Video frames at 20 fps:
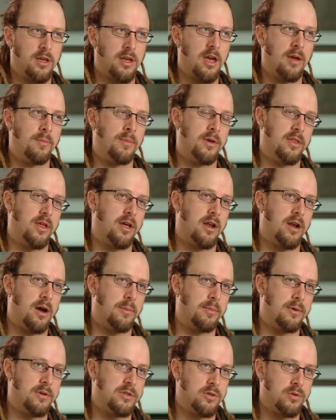gave me that
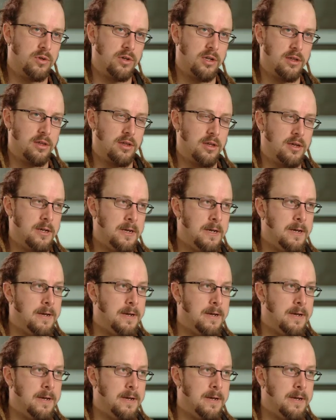opportunity that